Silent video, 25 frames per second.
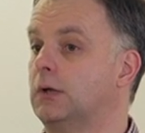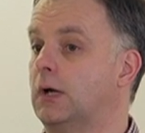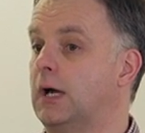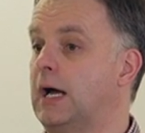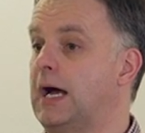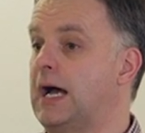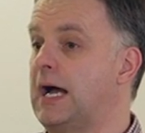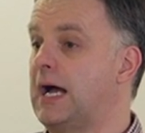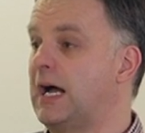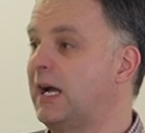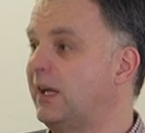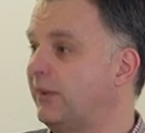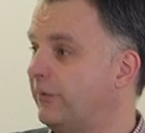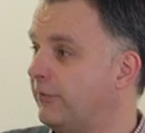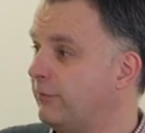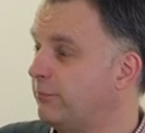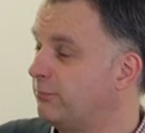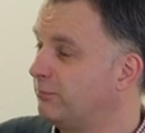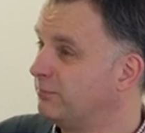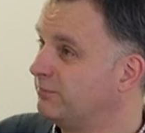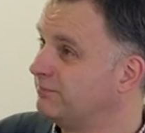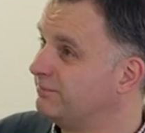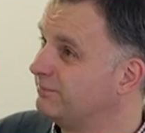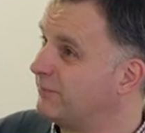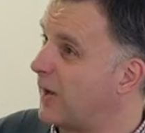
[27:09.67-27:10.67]
I
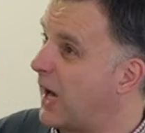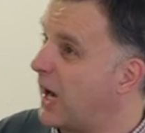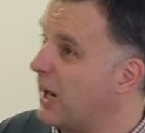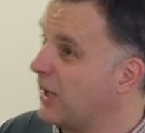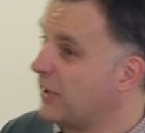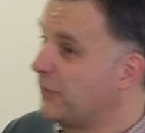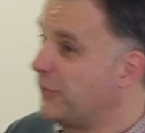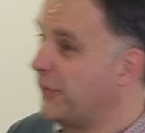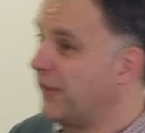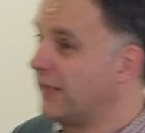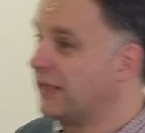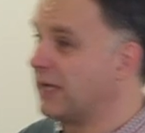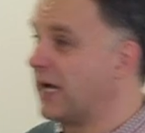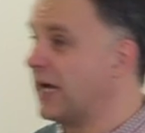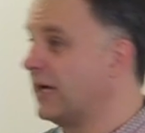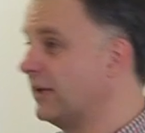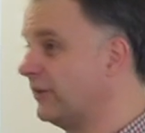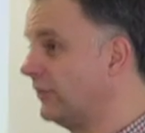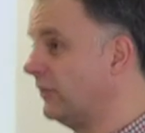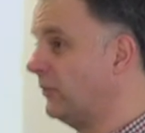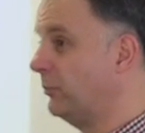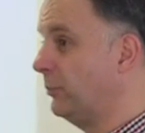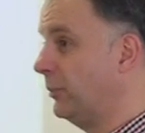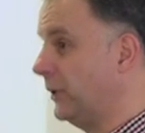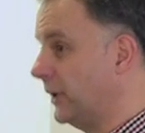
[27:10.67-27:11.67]
think ours
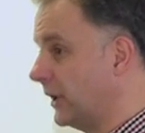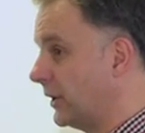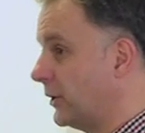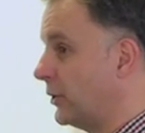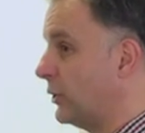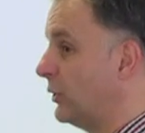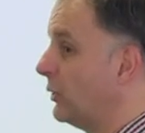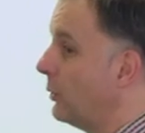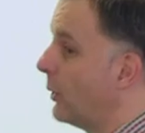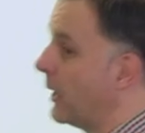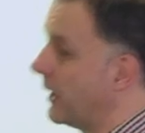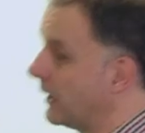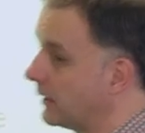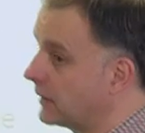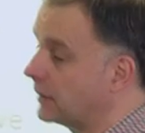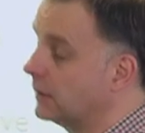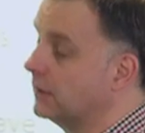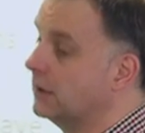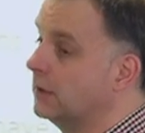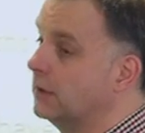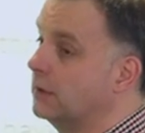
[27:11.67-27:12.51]
is pretty quick,